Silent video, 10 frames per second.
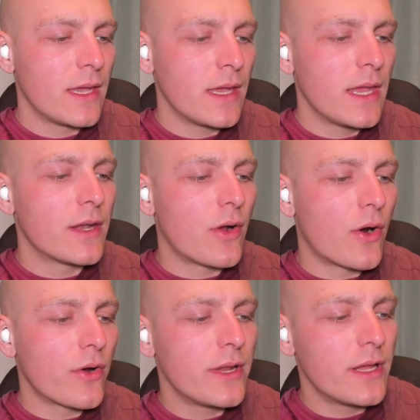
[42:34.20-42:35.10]
He had
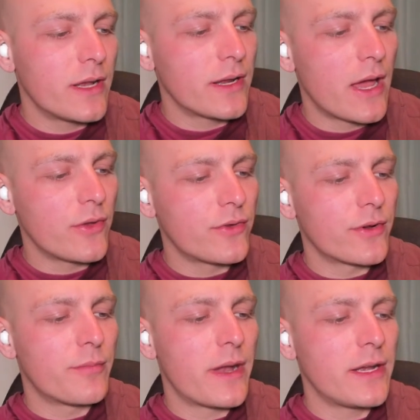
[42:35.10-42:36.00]
already
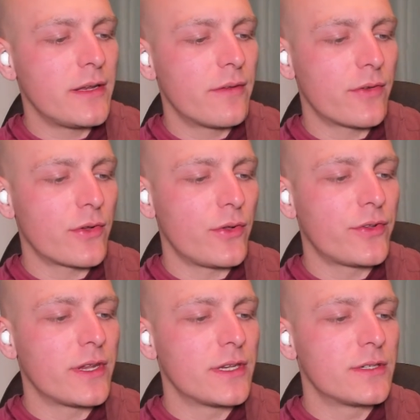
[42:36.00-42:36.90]
encountered many
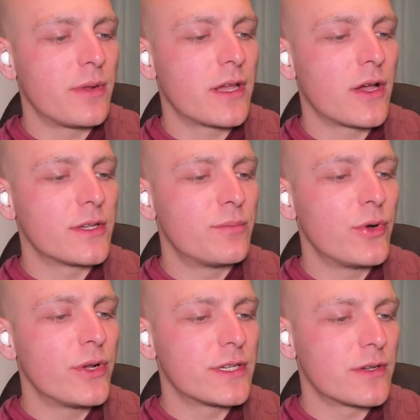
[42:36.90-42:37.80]
difficulties because
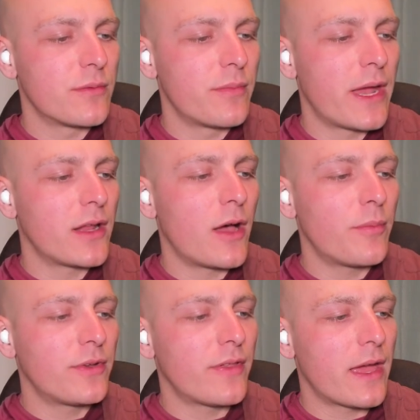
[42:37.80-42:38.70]
Buddhism had
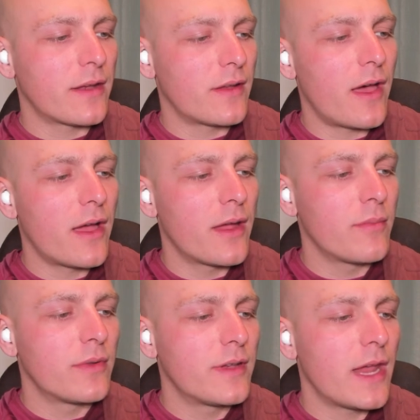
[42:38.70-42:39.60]
up to that
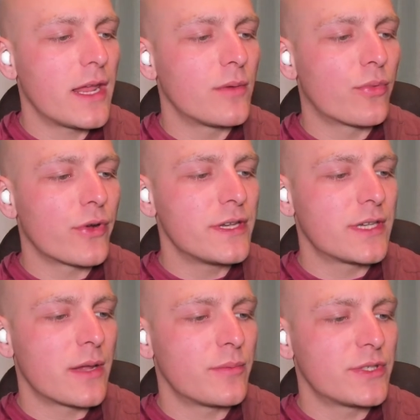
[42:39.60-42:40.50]
time taken
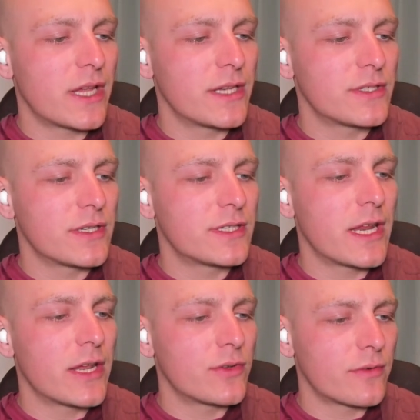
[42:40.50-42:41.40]
precepts as the
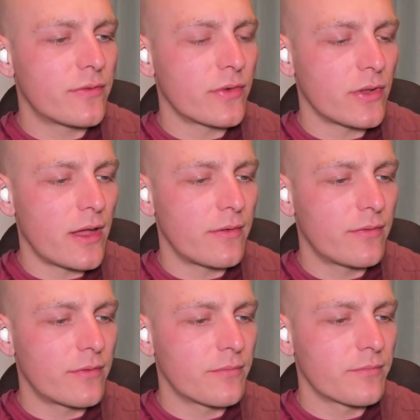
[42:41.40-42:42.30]
standard for
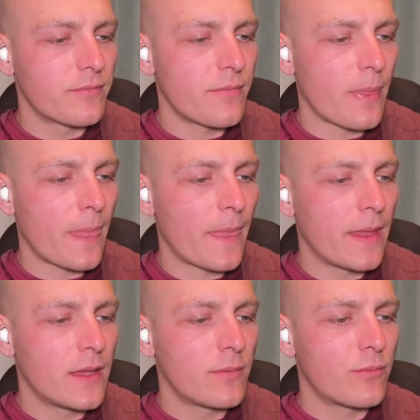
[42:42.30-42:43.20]
life.
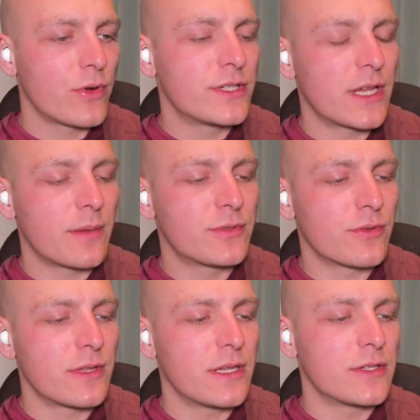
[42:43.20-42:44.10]
Precepts are
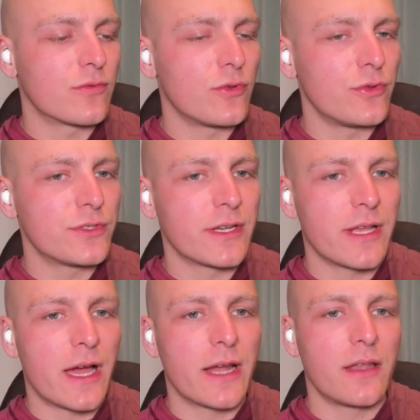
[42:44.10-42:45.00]
these rules and
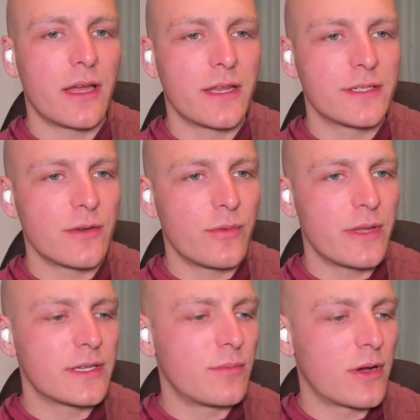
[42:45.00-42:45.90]
guidelines that we
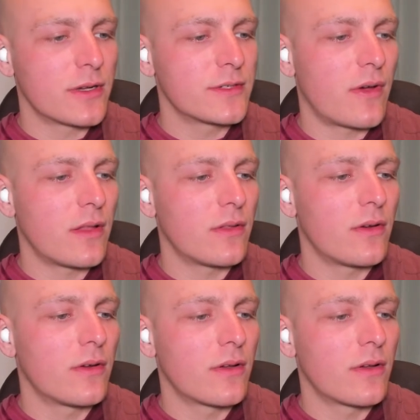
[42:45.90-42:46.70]
as monks follow,